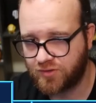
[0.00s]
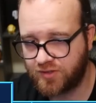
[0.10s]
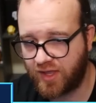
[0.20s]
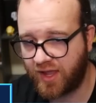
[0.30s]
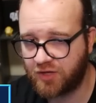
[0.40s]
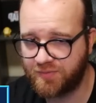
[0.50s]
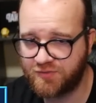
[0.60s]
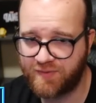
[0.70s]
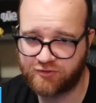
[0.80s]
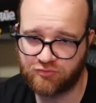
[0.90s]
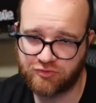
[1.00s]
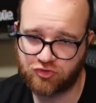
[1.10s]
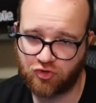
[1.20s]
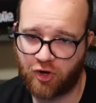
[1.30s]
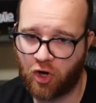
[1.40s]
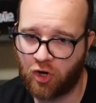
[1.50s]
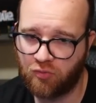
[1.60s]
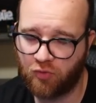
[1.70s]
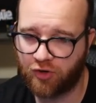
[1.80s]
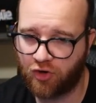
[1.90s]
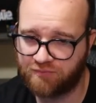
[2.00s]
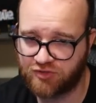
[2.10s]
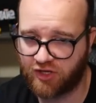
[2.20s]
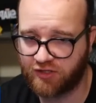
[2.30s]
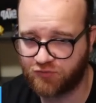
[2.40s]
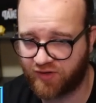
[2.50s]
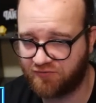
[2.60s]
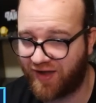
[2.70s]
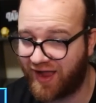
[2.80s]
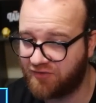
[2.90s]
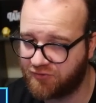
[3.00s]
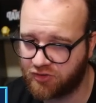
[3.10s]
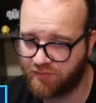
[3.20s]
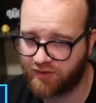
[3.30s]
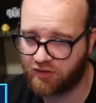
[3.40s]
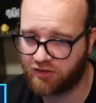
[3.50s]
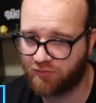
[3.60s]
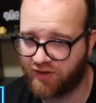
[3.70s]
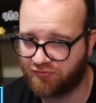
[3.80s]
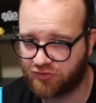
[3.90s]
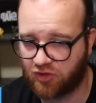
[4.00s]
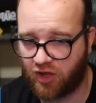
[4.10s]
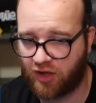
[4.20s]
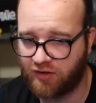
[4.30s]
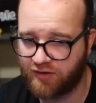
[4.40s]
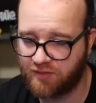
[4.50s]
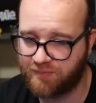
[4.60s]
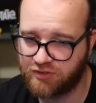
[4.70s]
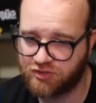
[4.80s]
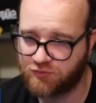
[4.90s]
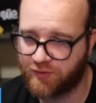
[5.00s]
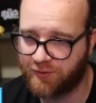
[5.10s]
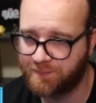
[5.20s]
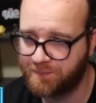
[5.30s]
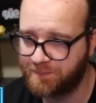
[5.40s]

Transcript: Yeah, it could be Spectrum Destroyer. We're gonna go up to 25 here in the middle, and we have Claw in a pinch as well.